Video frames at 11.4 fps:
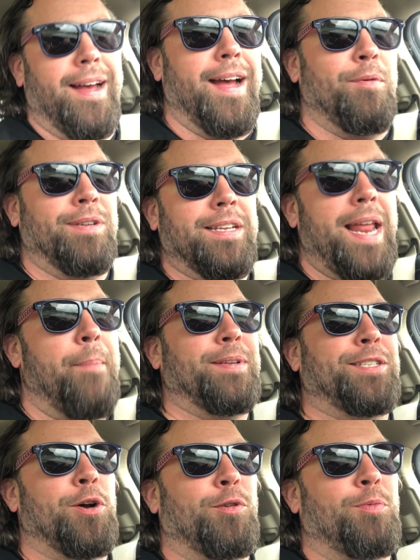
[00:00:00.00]
It was an
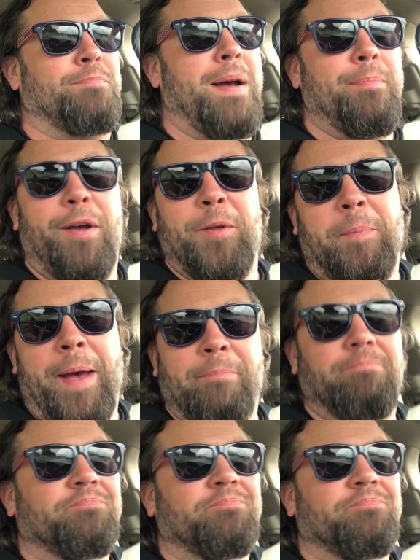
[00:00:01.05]
episode with my brother Pip.